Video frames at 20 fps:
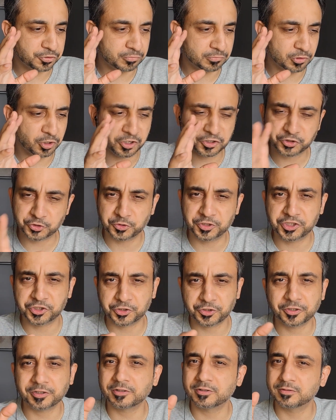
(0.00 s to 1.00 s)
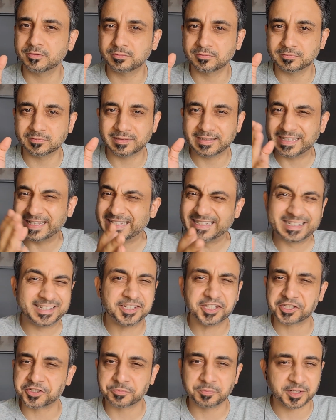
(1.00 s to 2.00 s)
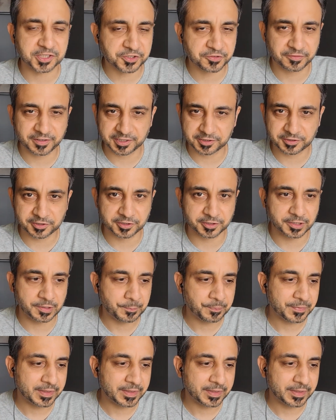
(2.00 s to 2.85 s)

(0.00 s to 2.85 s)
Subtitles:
Long story short, it's just much faster.